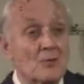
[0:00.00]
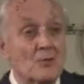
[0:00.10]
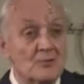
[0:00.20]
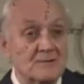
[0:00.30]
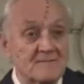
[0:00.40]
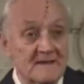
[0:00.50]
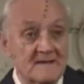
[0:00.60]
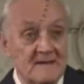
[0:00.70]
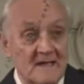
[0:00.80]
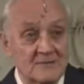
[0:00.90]
to their
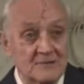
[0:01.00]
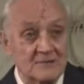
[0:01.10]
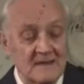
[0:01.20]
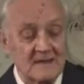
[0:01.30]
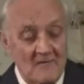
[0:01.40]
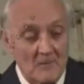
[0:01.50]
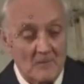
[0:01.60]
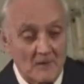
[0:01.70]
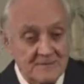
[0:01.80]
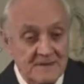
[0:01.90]
rules and
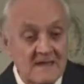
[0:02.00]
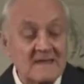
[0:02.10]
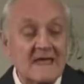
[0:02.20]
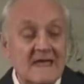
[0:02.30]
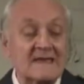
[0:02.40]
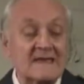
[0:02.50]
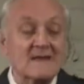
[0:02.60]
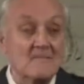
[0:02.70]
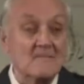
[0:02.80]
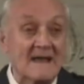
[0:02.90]
regulations. In other words,
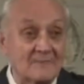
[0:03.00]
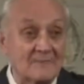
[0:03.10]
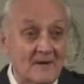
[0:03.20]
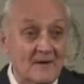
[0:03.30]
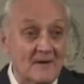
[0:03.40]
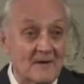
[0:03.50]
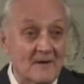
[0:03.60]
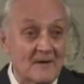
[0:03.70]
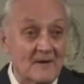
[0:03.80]
they're getting no money.